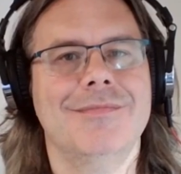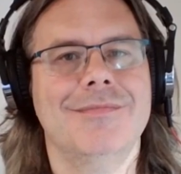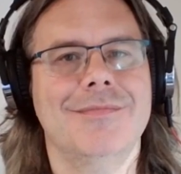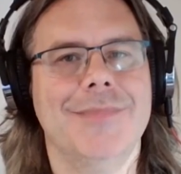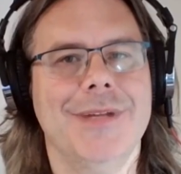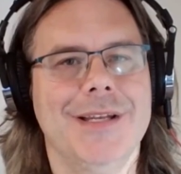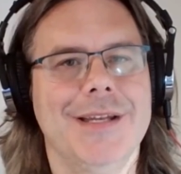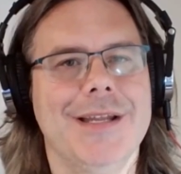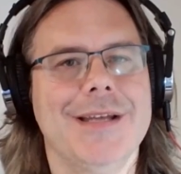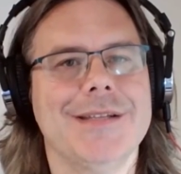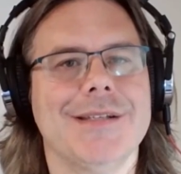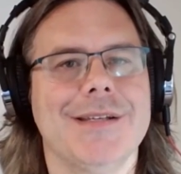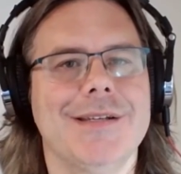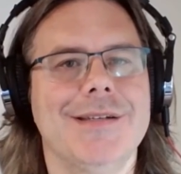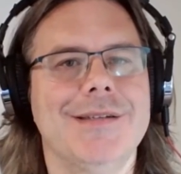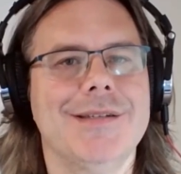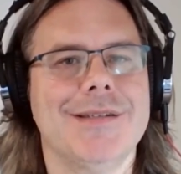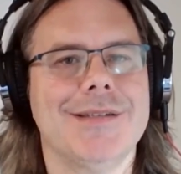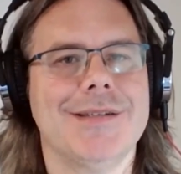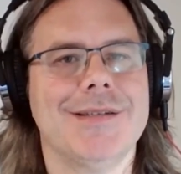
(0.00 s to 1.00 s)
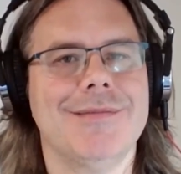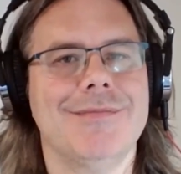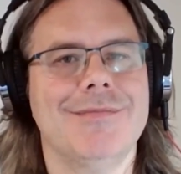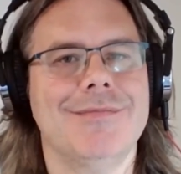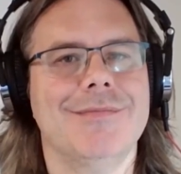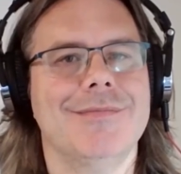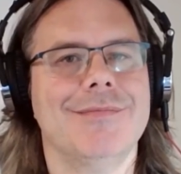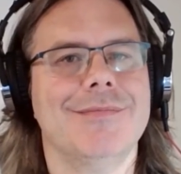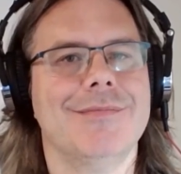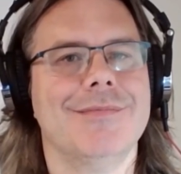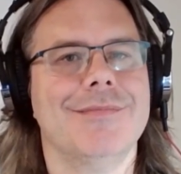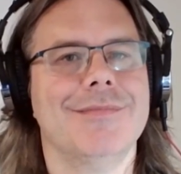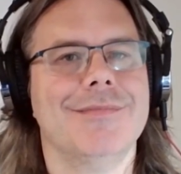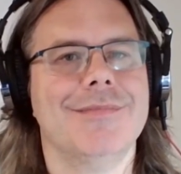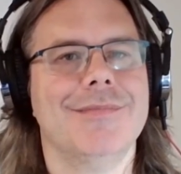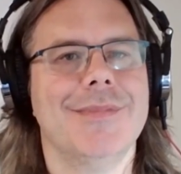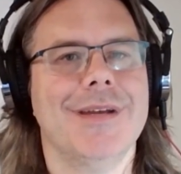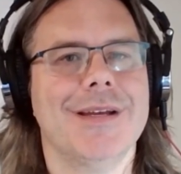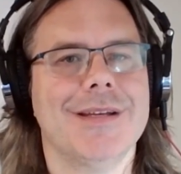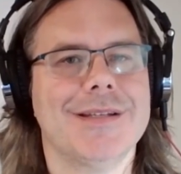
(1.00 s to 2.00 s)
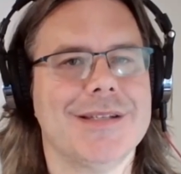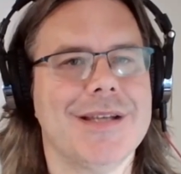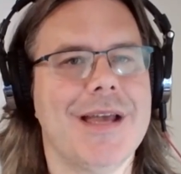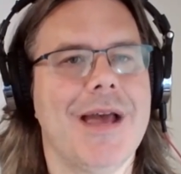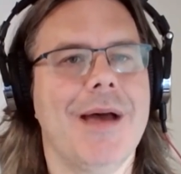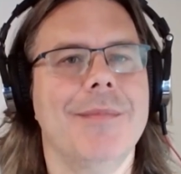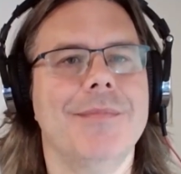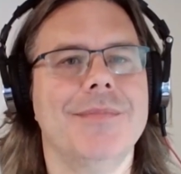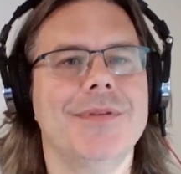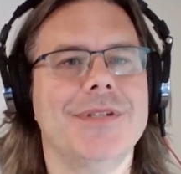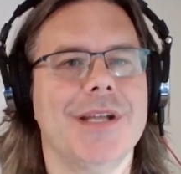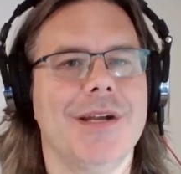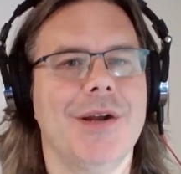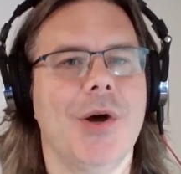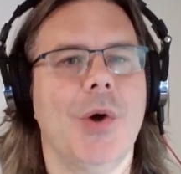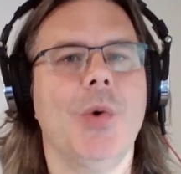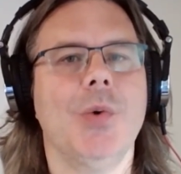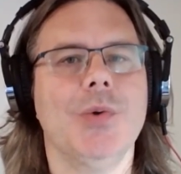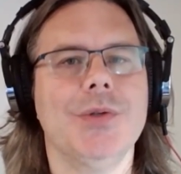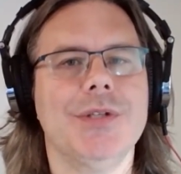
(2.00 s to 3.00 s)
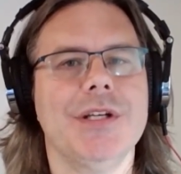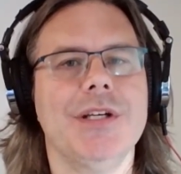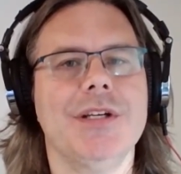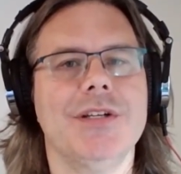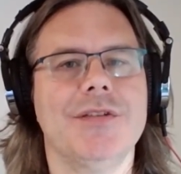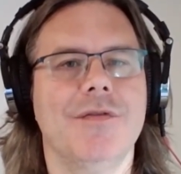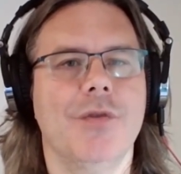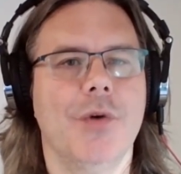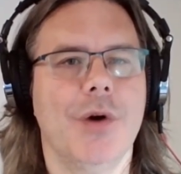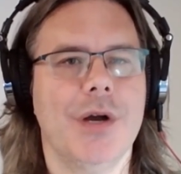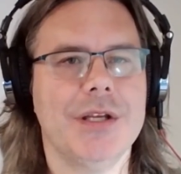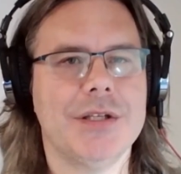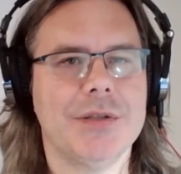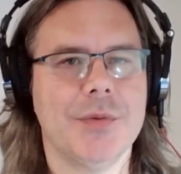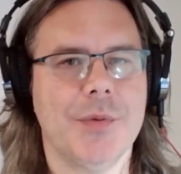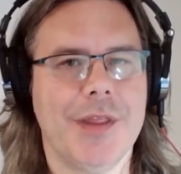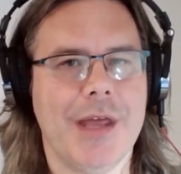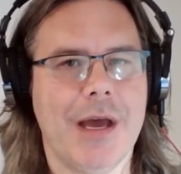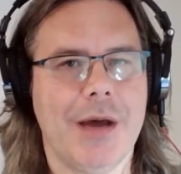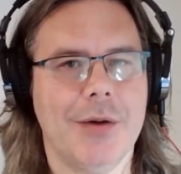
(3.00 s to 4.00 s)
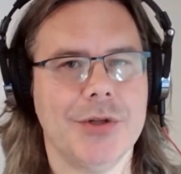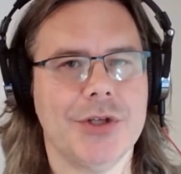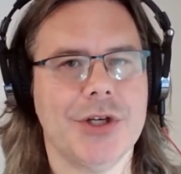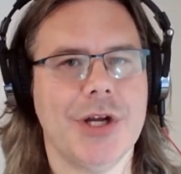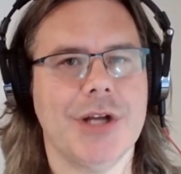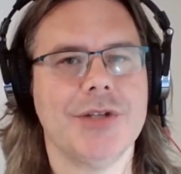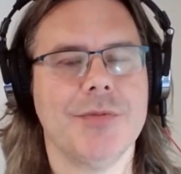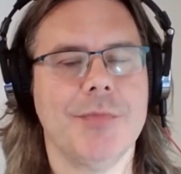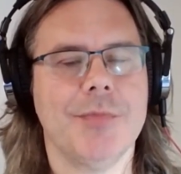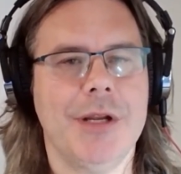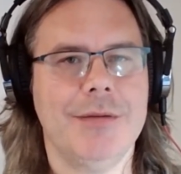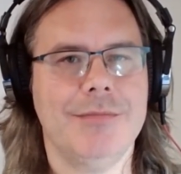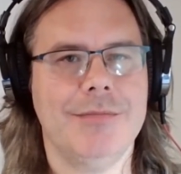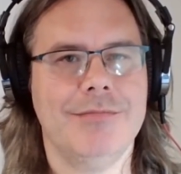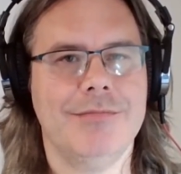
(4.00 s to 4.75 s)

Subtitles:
but listens, accepts, and holds each voice without judgment.